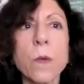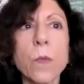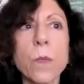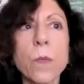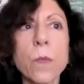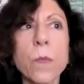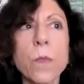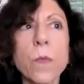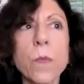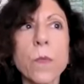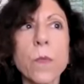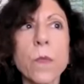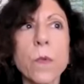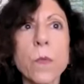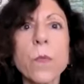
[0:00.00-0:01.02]
know,
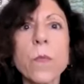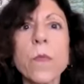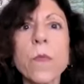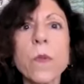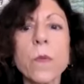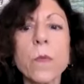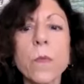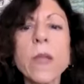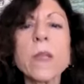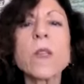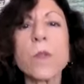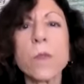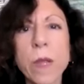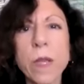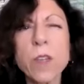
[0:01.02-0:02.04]
the
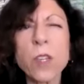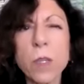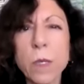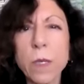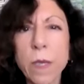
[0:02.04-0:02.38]
restoration